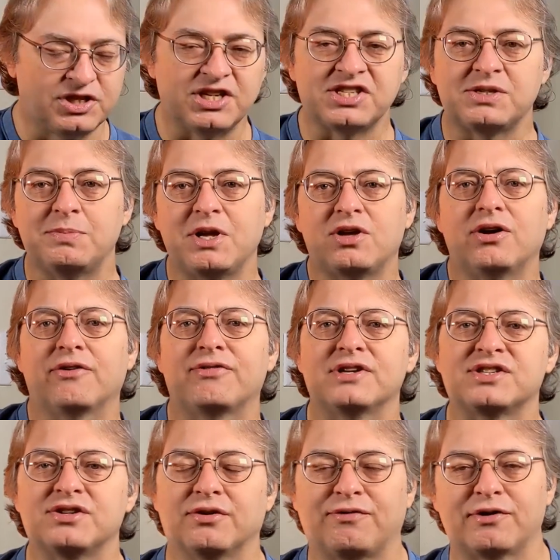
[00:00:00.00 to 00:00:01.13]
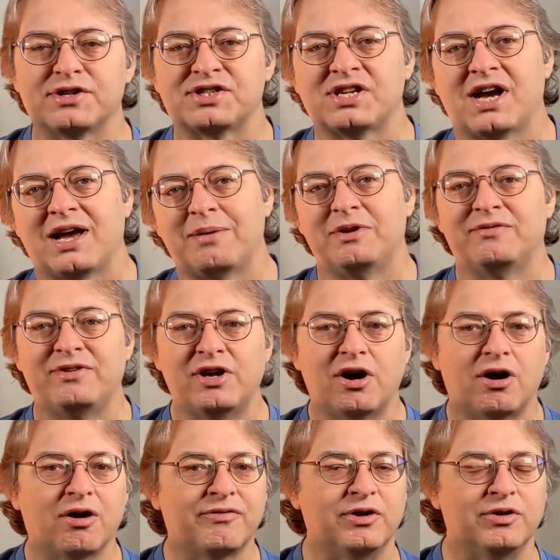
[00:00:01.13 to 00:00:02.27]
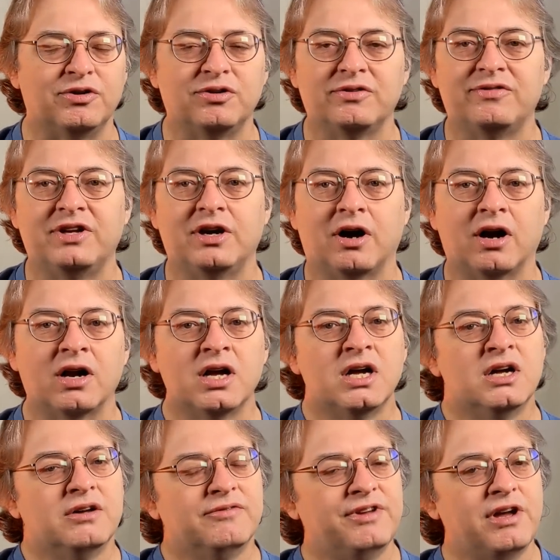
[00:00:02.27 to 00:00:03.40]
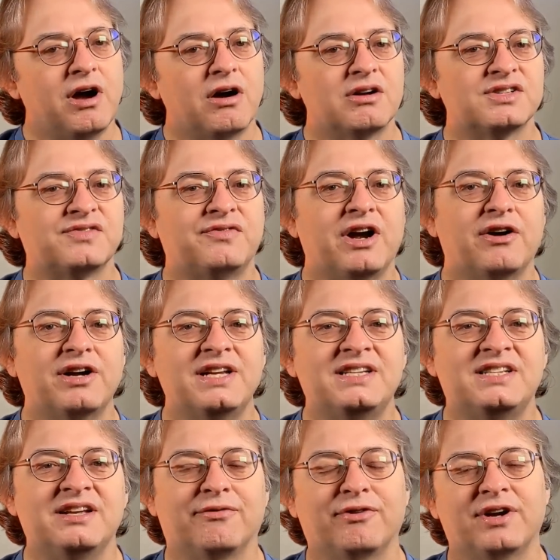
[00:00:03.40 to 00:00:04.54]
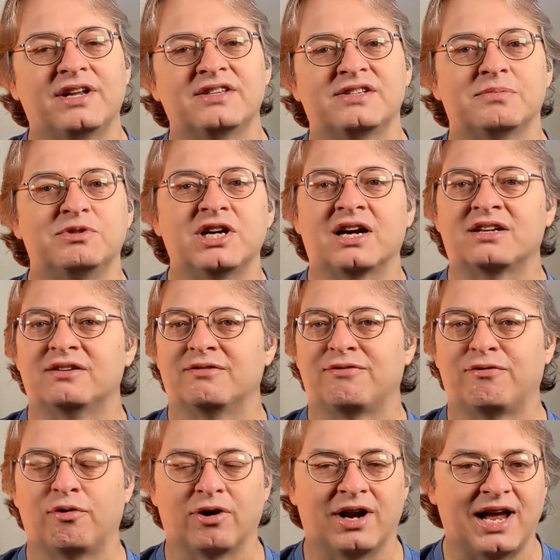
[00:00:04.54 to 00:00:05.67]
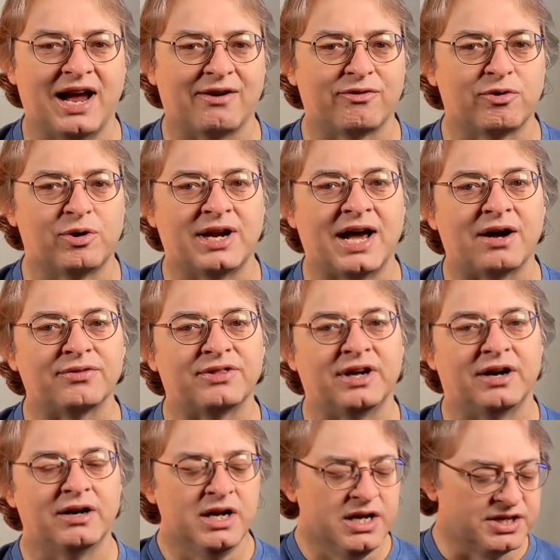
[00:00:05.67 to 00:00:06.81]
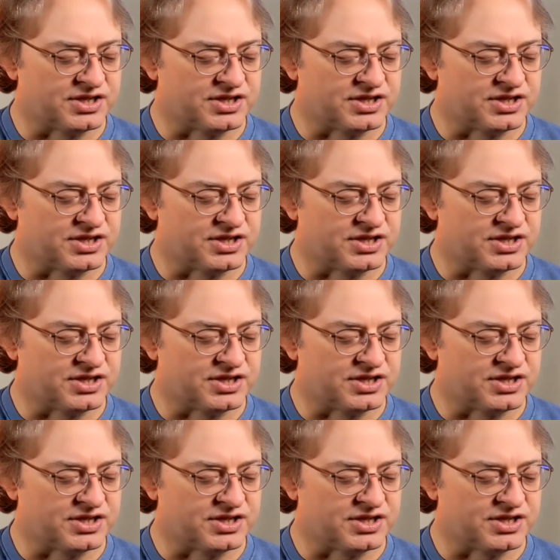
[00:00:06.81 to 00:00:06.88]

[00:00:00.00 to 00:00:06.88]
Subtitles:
Just to be clear, if this is your first time in VR, if you're new to VR, VR is very different and subjective for everyone out there.